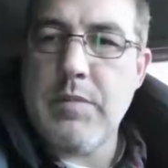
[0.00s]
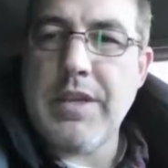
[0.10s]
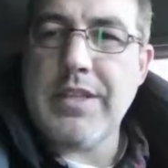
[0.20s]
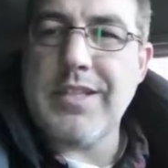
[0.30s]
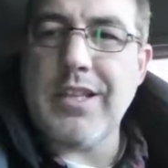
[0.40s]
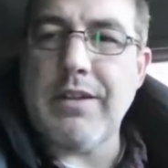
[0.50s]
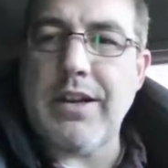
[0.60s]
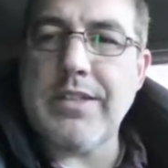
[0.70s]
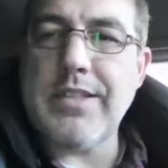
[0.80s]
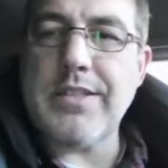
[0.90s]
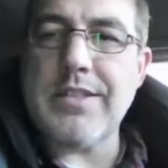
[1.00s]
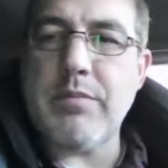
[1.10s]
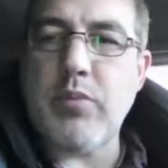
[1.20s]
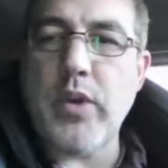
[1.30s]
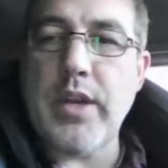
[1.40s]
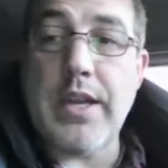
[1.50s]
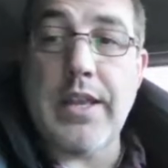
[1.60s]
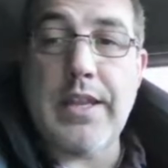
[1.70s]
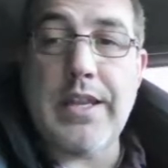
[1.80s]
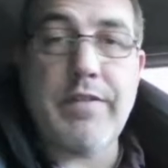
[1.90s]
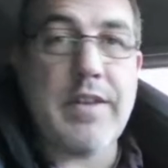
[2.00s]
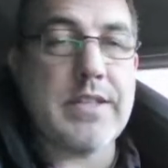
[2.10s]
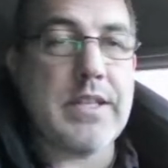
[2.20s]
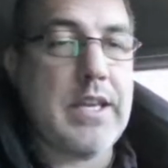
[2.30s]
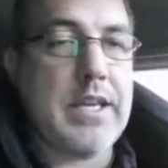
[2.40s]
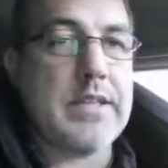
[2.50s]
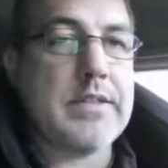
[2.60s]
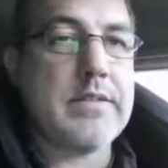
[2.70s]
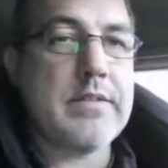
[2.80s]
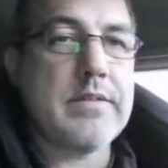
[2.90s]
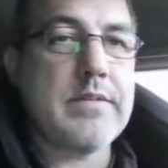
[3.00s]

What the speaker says: Accelerator says it's at 0.9. That definitely isn't the case.